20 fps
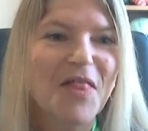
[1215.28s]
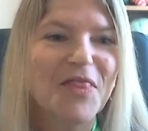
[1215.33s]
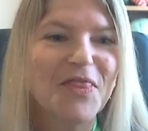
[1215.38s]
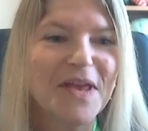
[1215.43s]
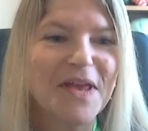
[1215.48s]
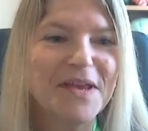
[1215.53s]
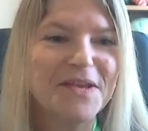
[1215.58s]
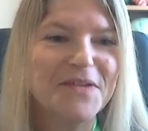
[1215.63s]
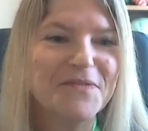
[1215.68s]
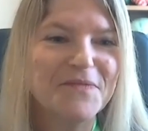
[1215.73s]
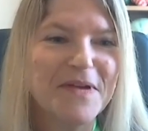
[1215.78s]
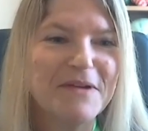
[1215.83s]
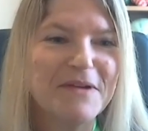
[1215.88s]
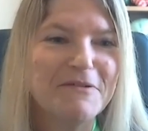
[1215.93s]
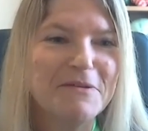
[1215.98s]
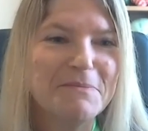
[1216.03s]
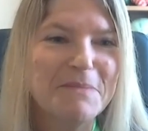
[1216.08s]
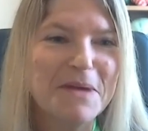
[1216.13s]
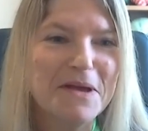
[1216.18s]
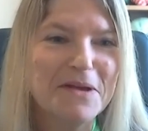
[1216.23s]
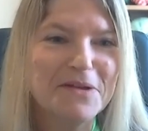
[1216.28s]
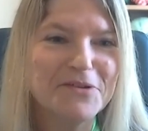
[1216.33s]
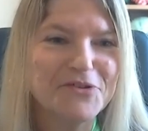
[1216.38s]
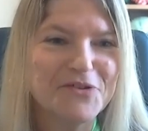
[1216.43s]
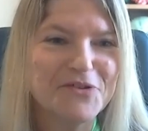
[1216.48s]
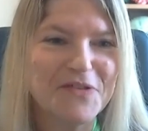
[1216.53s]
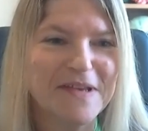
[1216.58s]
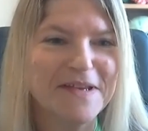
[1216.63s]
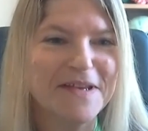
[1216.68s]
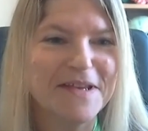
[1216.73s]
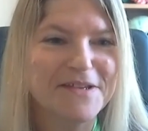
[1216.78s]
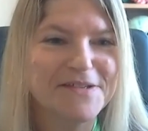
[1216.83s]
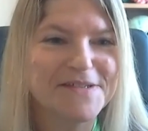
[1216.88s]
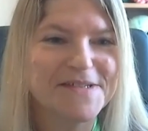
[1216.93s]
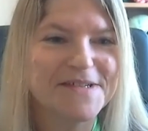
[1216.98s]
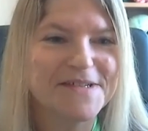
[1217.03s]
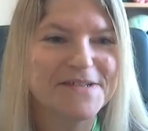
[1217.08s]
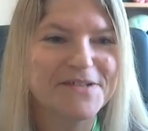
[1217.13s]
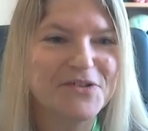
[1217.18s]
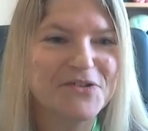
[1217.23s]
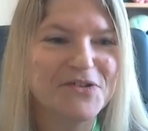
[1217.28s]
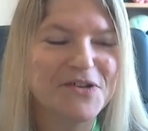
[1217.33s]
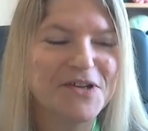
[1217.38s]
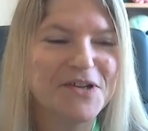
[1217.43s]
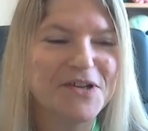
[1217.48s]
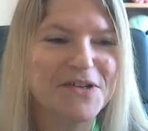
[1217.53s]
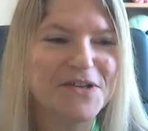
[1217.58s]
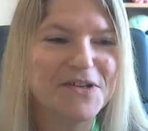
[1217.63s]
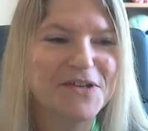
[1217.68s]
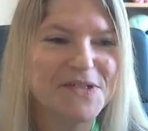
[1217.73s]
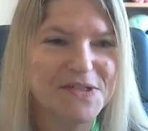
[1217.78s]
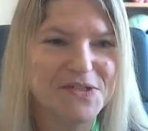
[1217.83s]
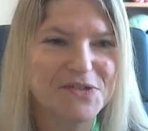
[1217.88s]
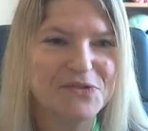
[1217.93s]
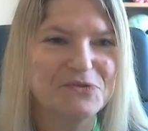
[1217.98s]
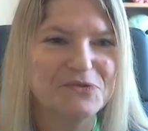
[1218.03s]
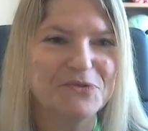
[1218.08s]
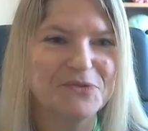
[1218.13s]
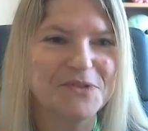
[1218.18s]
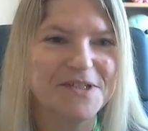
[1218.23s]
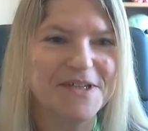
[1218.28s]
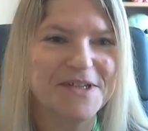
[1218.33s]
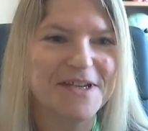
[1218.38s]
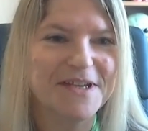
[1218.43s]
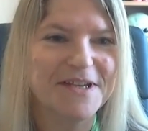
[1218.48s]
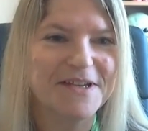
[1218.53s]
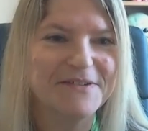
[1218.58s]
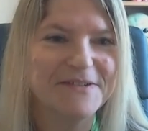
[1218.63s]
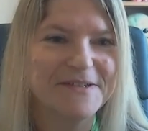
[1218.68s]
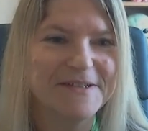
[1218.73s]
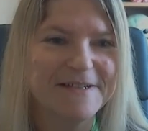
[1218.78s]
Thank you very much. Thank you, Sandra. Nice to talk to you.